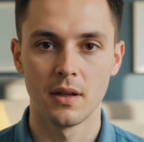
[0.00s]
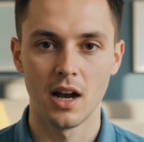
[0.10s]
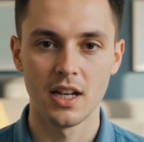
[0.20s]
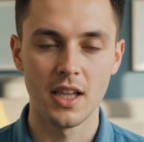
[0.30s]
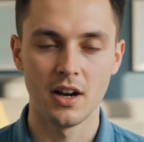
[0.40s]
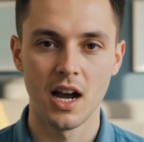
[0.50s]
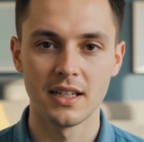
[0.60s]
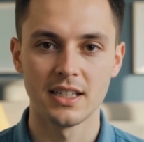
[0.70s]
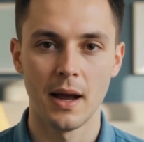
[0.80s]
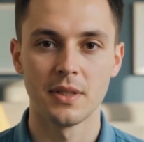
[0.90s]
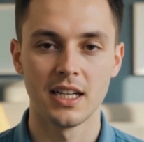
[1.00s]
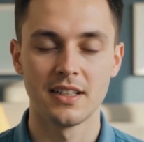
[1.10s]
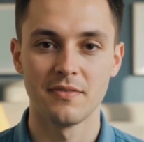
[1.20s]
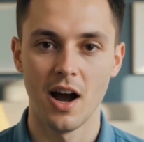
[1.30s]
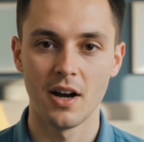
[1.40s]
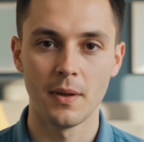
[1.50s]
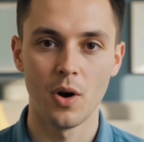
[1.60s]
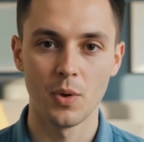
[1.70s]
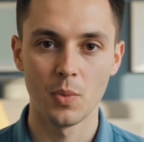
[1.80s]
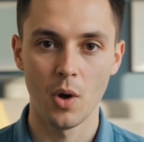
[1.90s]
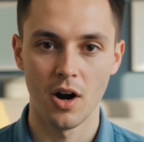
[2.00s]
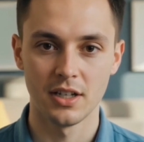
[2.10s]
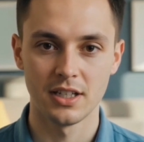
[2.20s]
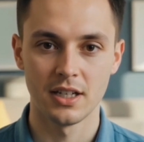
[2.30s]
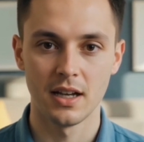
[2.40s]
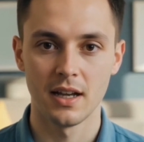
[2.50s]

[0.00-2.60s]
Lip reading: Another concept is variable rewards.